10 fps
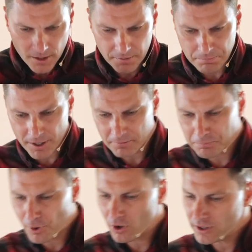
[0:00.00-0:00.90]
But
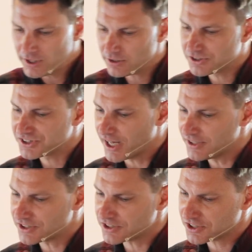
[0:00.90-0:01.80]
Paul here
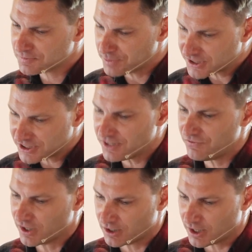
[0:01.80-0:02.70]
says
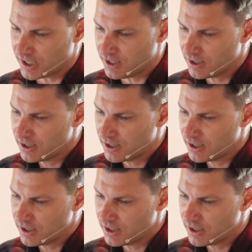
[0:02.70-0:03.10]
specifically